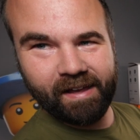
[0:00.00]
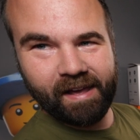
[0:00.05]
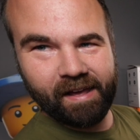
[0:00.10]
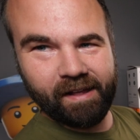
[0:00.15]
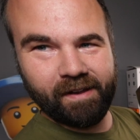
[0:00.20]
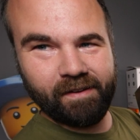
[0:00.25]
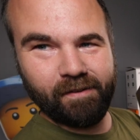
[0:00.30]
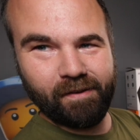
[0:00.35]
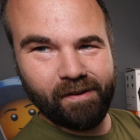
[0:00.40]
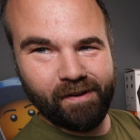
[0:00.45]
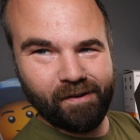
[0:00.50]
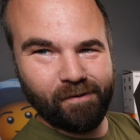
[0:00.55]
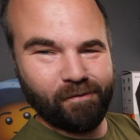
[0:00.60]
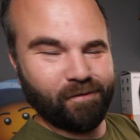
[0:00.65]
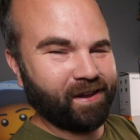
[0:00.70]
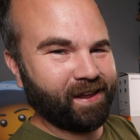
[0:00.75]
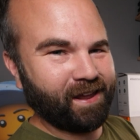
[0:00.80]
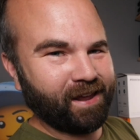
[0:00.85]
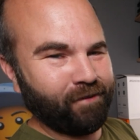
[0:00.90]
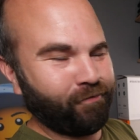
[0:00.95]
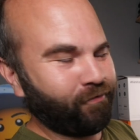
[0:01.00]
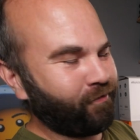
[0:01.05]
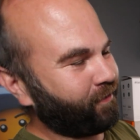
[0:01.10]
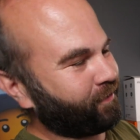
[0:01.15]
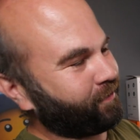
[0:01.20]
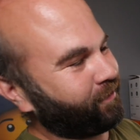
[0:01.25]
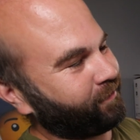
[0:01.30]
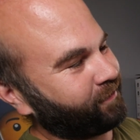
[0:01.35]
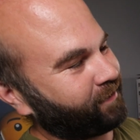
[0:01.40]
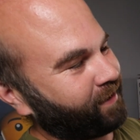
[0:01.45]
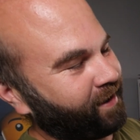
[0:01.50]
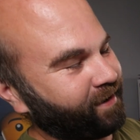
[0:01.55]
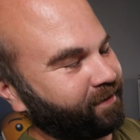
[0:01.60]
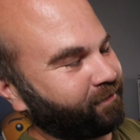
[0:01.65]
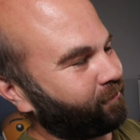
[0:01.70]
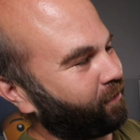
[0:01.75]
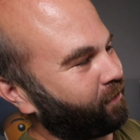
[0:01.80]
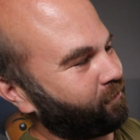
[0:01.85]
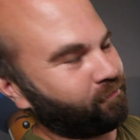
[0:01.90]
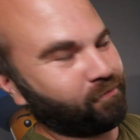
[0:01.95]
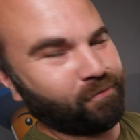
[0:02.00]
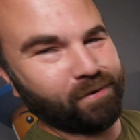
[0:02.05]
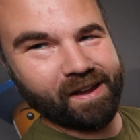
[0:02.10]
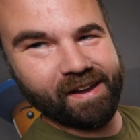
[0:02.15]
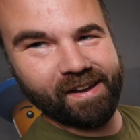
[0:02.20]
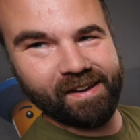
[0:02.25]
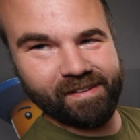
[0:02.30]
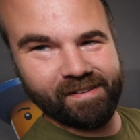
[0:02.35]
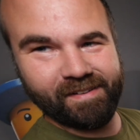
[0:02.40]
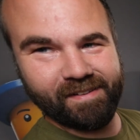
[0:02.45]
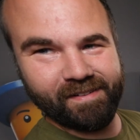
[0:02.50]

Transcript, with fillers: and we even got hard drives with it.